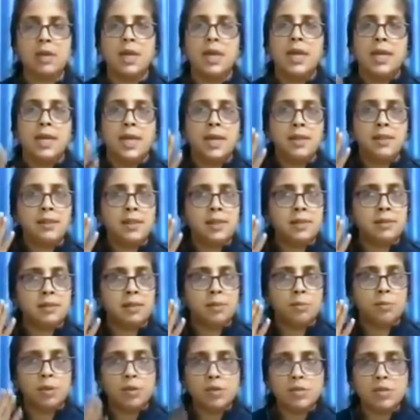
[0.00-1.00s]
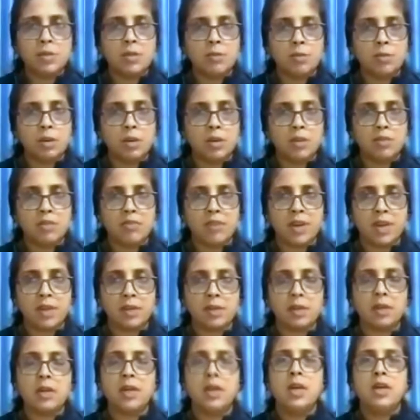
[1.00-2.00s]
Health is the most important
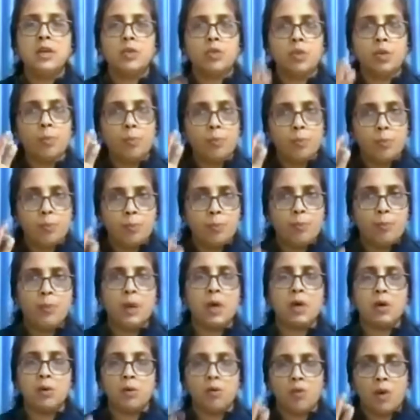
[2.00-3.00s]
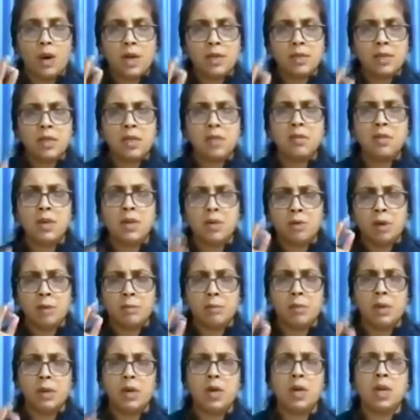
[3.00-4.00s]
factor. So whatever
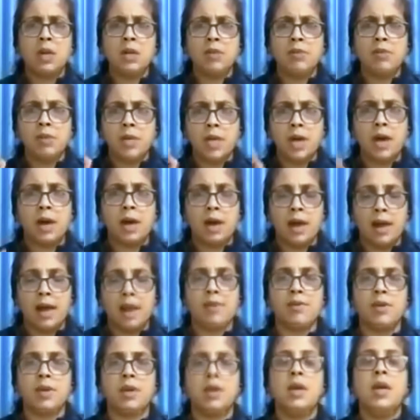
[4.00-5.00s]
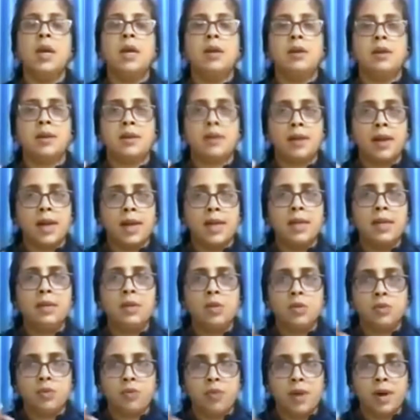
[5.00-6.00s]
burden we are having, try
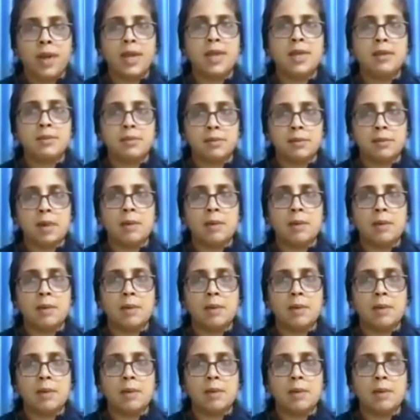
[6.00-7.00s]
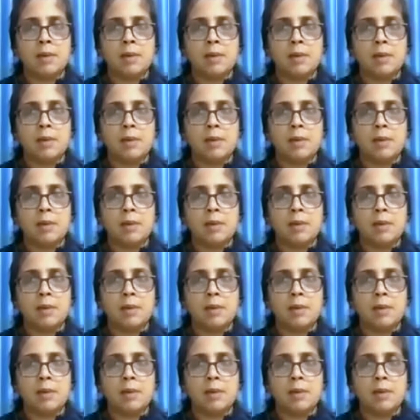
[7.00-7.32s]
to find some time for ourselves.